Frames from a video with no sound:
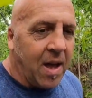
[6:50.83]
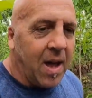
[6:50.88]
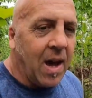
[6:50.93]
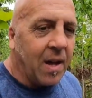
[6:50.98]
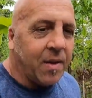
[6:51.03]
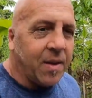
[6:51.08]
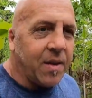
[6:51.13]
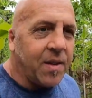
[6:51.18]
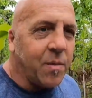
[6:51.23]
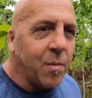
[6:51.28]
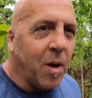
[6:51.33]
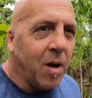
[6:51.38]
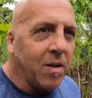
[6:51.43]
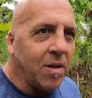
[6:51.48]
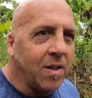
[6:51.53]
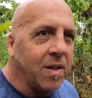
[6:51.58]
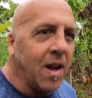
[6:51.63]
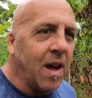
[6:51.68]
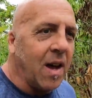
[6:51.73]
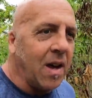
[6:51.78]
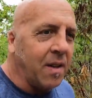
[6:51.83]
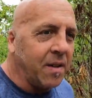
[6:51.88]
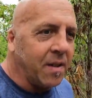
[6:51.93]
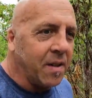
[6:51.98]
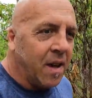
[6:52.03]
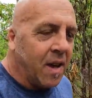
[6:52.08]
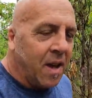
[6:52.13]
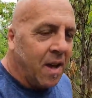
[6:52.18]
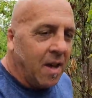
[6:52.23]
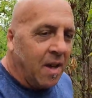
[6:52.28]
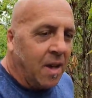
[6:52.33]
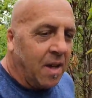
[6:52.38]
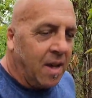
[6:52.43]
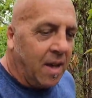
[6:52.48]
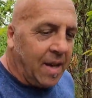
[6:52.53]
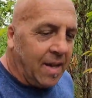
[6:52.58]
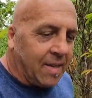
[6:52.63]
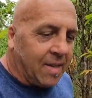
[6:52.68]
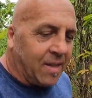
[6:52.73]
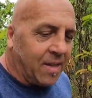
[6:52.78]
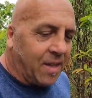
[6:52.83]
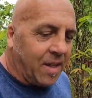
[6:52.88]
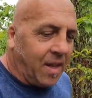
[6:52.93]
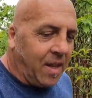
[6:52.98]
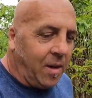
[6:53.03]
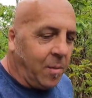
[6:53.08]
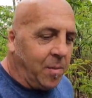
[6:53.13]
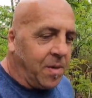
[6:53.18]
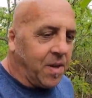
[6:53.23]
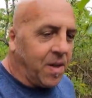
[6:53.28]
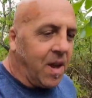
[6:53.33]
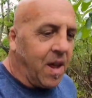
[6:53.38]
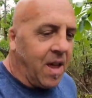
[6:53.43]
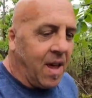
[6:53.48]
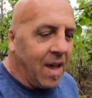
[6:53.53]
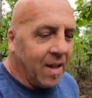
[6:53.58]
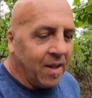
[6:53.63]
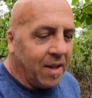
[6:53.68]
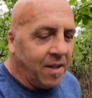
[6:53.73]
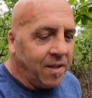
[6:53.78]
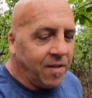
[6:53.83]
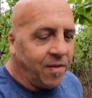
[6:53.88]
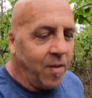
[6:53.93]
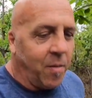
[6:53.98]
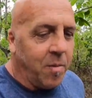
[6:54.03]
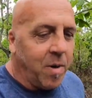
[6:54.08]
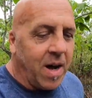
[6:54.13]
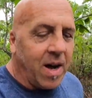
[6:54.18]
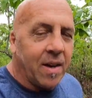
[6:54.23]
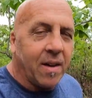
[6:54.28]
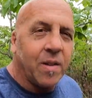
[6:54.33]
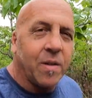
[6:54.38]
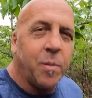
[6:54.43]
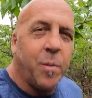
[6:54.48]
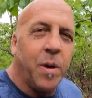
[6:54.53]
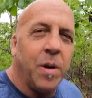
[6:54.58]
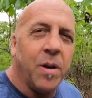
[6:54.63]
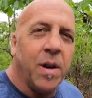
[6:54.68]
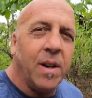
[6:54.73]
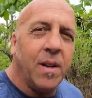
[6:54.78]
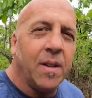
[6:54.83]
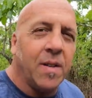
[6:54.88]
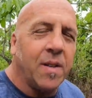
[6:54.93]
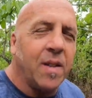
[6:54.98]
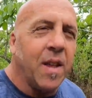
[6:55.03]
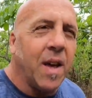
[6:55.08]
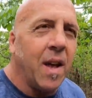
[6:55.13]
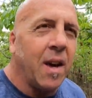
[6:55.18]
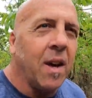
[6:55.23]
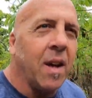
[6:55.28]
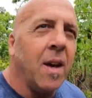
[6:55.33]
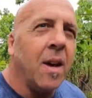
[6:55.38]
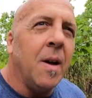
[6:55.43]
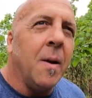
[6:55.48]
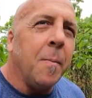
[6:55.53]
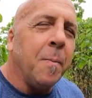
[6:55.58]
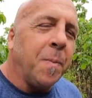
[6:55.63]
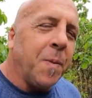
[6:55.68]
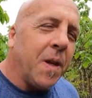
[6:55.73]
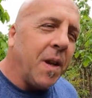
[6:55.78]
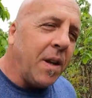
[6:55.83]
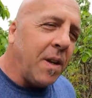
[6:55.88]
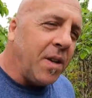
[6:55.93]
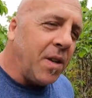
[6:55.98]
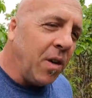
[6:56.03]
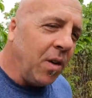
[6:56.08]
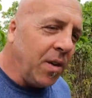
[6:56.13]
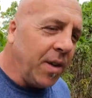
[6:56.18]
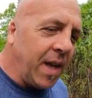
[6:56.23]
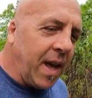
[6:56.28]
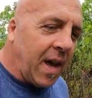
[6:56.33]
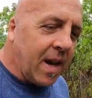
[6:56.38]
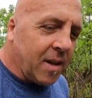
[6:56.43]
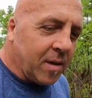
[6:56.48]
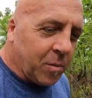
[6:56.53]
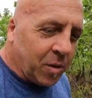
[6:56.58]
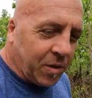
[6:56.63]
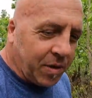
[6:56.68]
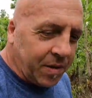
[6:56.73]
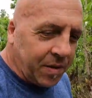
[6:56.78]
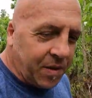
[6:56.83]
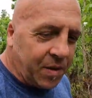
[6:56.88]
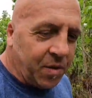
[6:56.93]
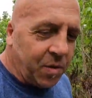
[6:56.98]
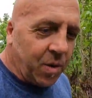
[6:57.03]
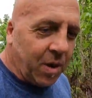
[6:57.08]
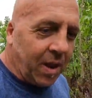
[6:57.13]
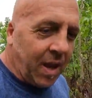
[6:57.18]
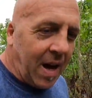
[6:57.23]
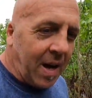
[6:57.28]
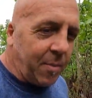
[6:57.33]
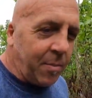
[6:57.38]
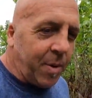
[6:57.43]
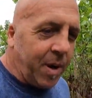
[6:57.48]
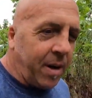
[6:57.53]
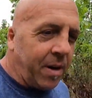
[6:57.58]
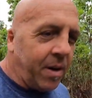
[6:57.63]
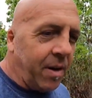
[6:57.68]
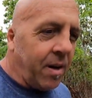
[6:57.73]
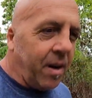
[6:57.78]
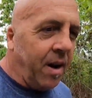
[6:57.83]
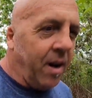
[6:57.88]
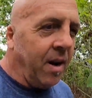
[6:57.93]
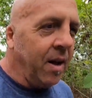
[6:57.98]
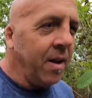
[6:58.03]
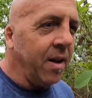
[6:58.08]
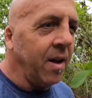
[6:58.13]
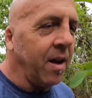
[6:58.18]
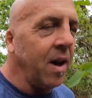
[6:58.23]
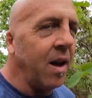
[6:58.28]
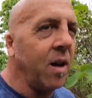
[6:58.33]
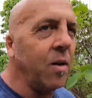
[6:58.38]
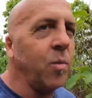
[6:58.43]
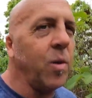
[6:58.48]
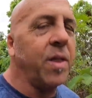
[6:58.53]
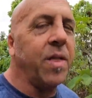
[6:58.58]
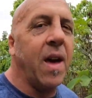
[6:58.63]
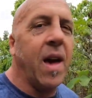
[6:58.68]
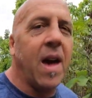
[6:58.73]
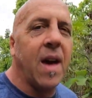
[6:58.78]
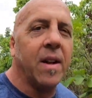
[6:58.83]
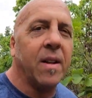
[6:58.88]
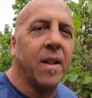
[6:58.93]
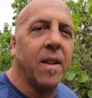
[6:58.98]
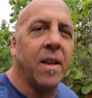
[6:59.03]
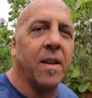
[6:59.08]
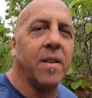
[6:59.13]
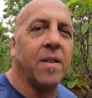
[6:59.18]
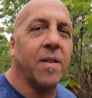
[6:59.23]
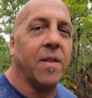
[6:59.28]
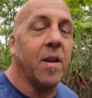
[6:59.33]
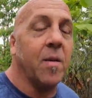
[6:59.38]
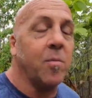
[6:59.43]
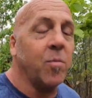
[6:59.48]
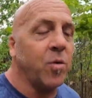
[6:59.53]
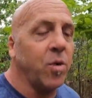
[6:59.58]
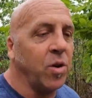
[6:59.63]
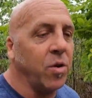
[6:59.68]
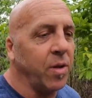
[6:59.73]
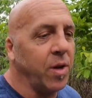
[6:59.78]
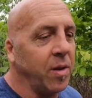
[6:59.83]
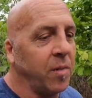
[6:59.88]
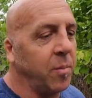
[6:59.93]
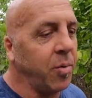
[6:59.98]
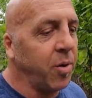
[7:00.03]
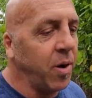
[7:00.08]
at the small size. It seems, at least from my experience, that adult animals do a lot better with handling some rodent